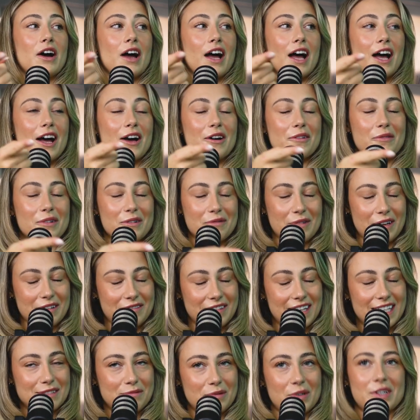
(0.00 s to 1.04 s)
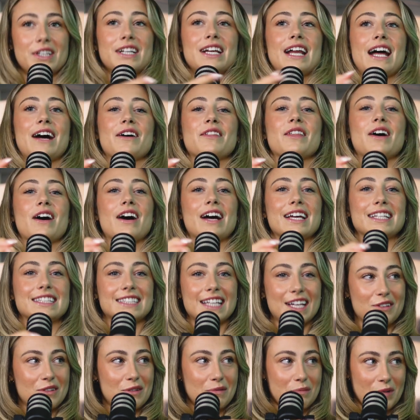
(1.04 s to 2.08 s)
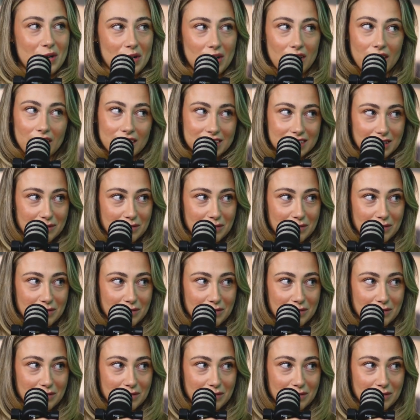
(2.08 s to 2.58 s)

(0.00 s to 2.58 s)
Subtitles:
one of my friends pointed out that I said on the podcast